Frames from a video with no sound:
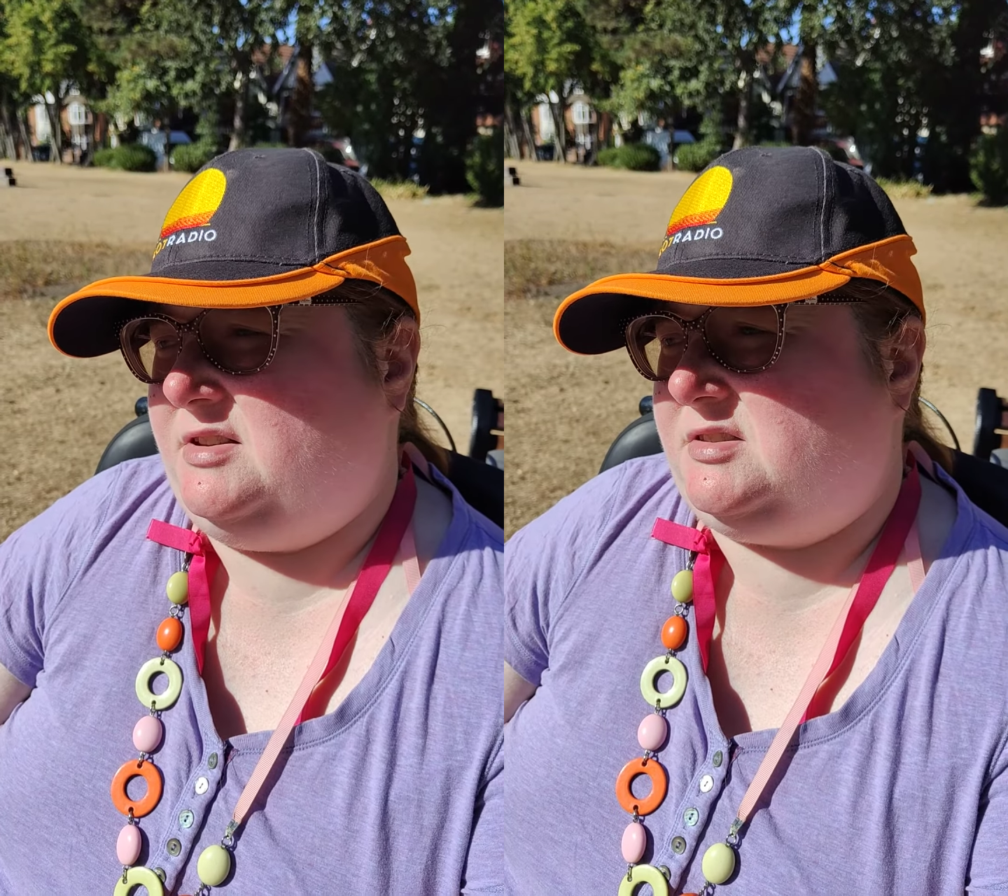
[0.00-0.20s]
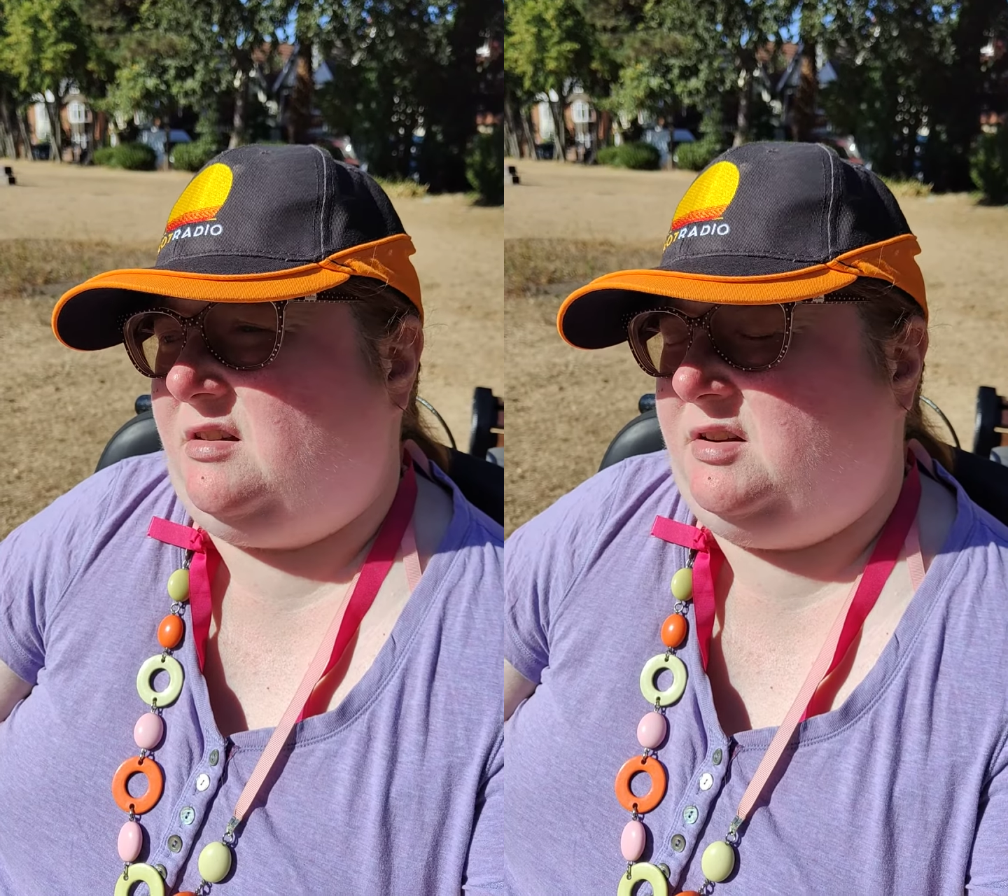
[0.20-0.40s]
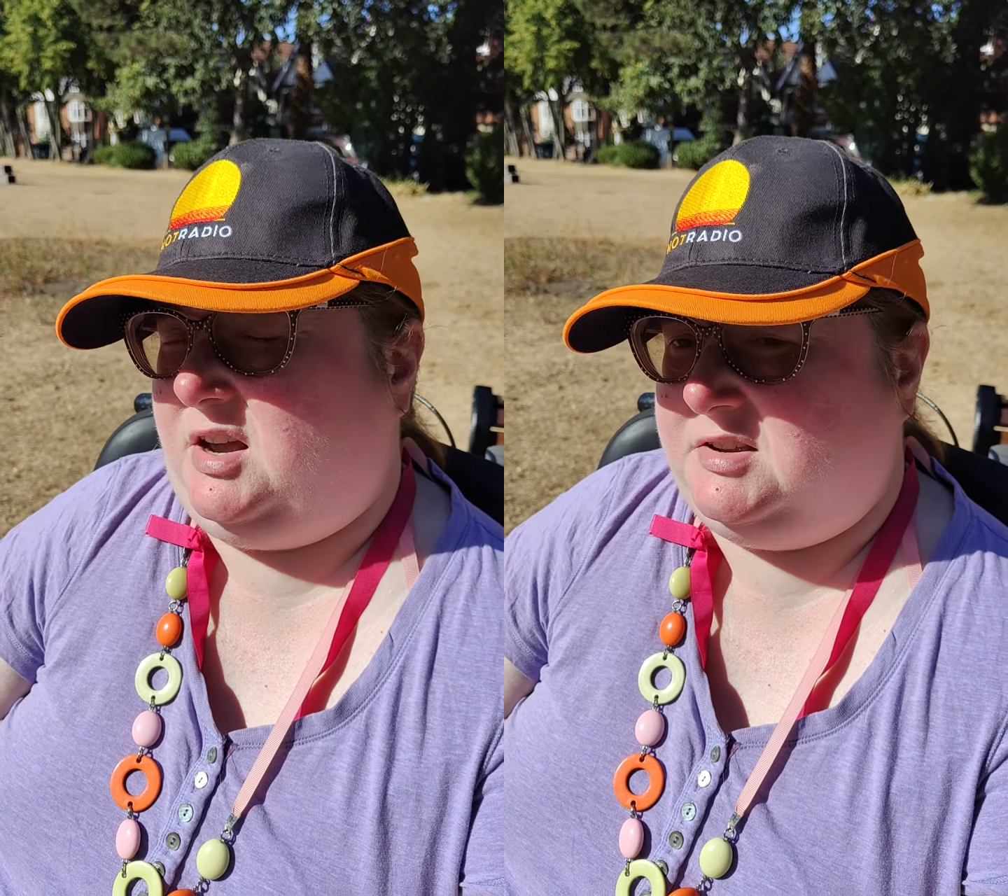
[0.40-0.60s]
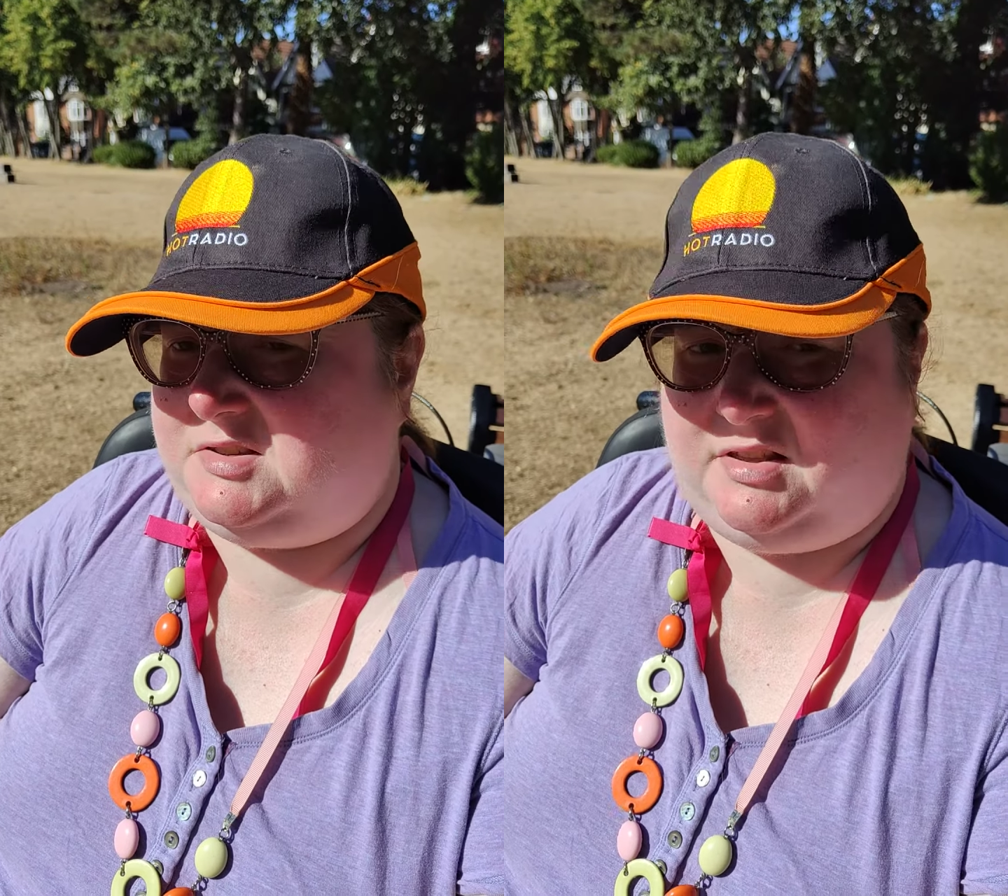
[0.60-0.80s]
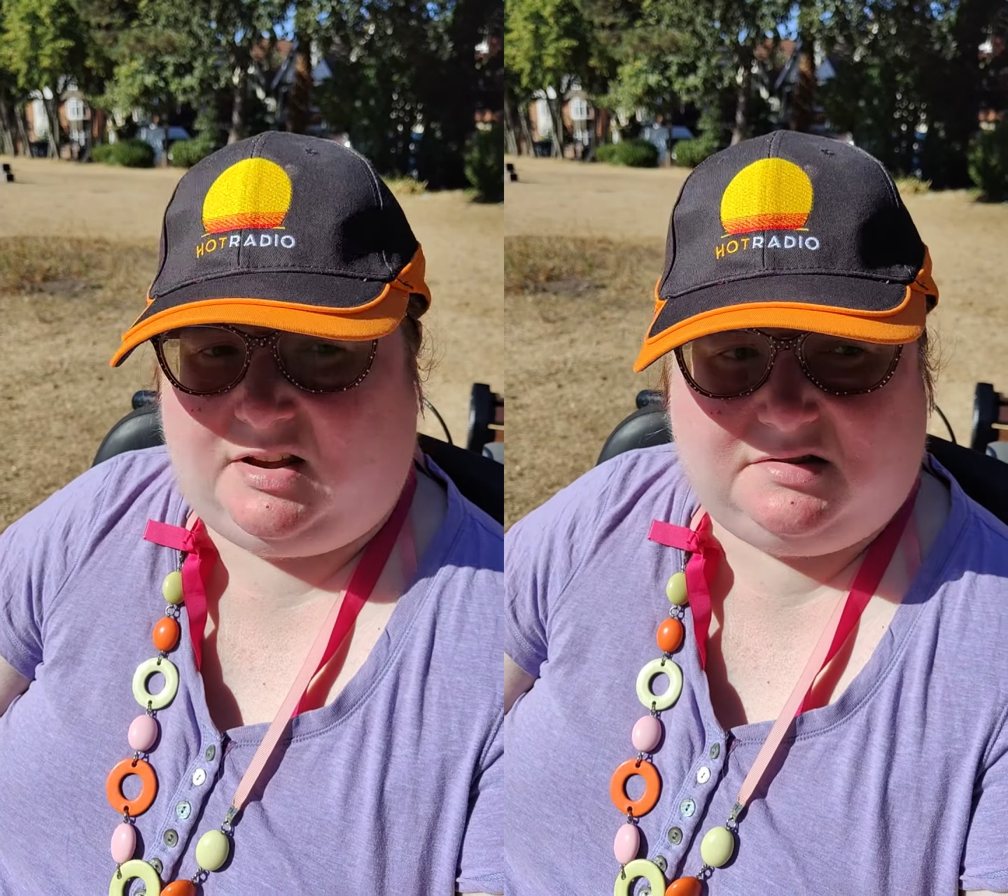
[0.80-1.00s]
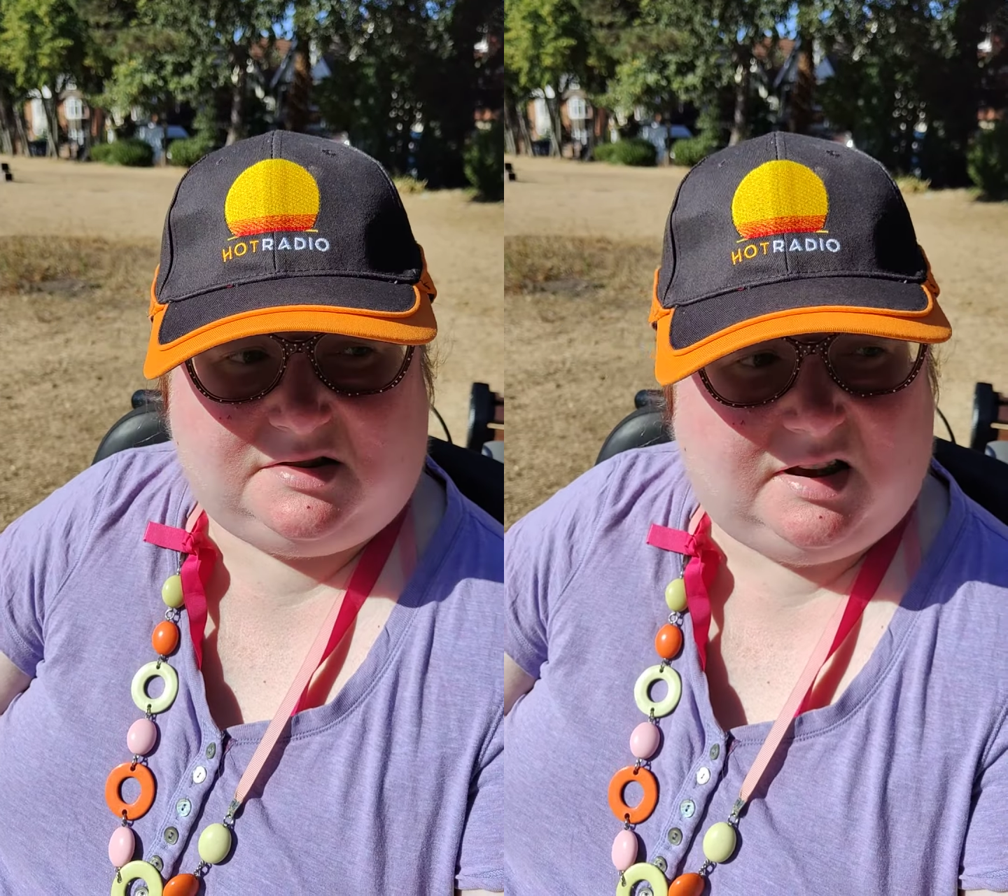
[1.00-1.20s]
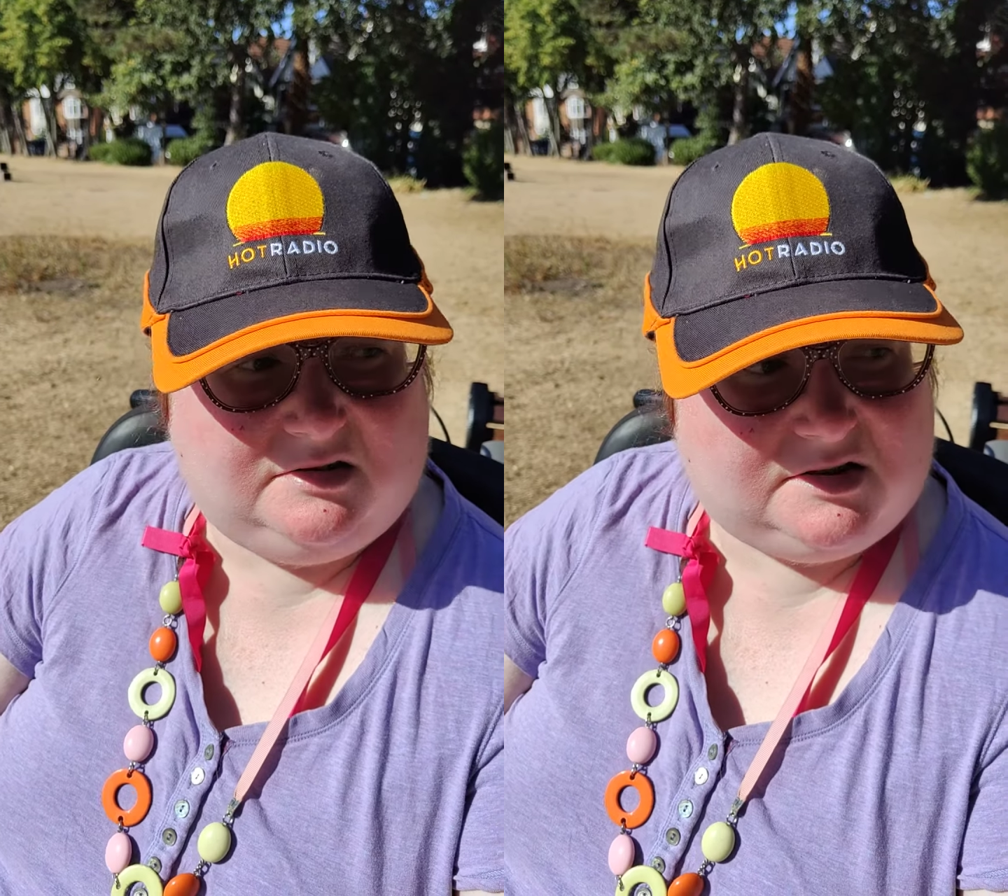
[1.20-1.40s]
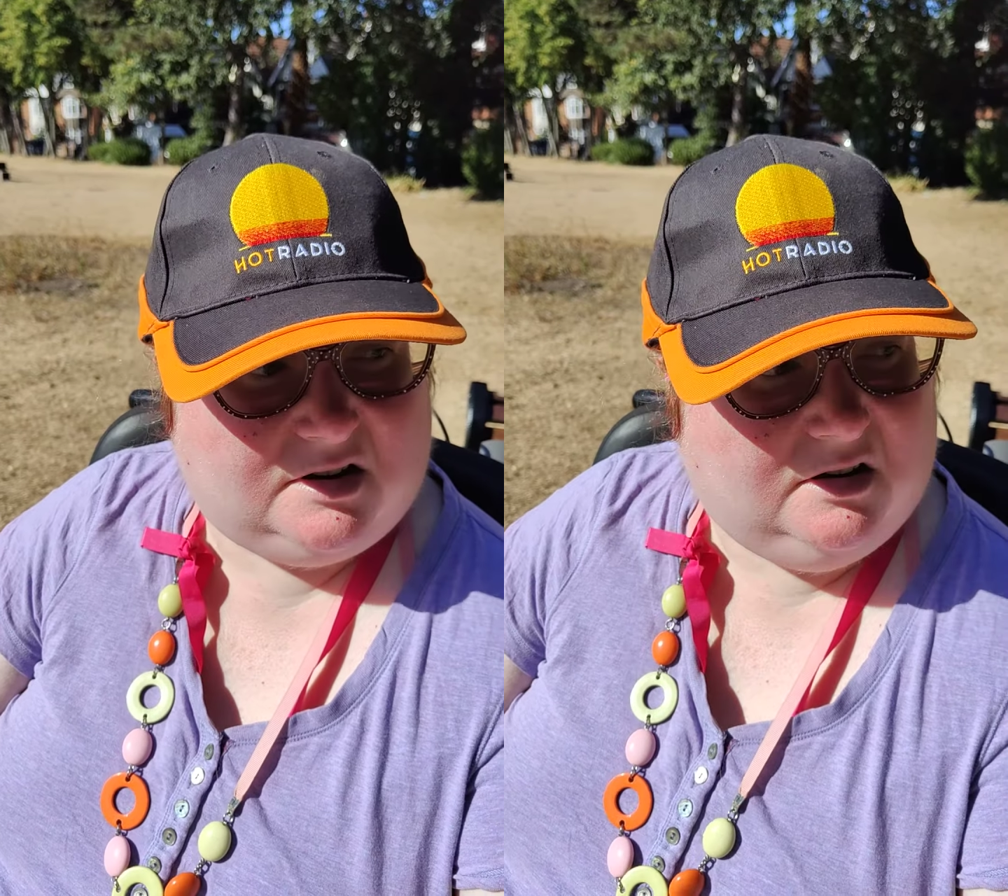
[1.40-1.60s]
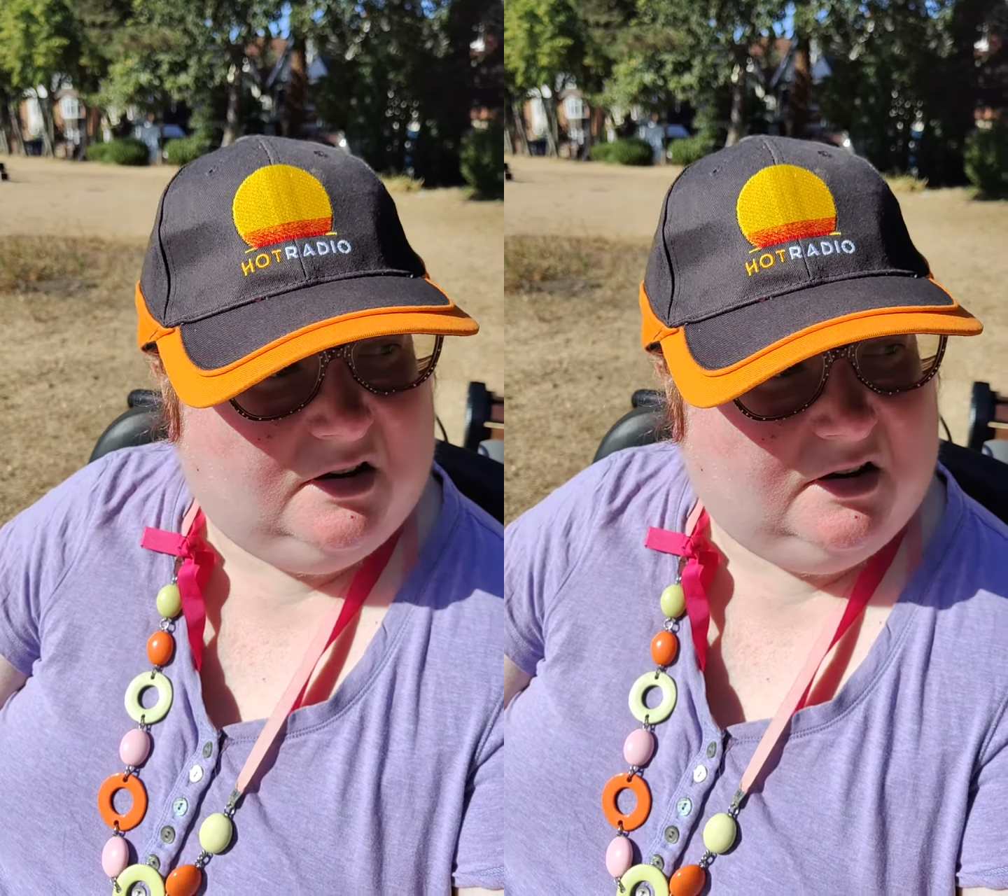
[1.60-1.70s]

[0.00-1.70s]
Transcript: It's not nice in that sense.